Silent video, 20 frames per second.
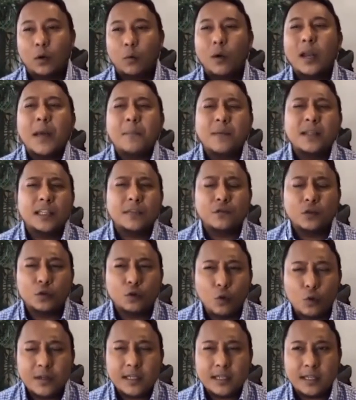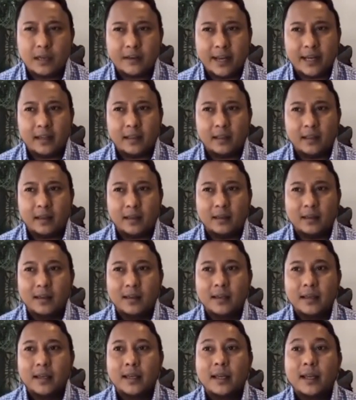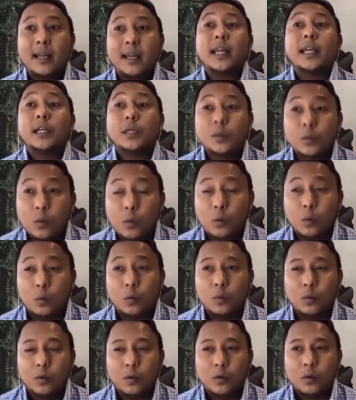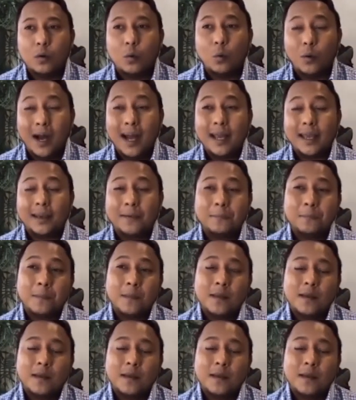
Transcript: What happens if you don't hear anything? Click no. Why?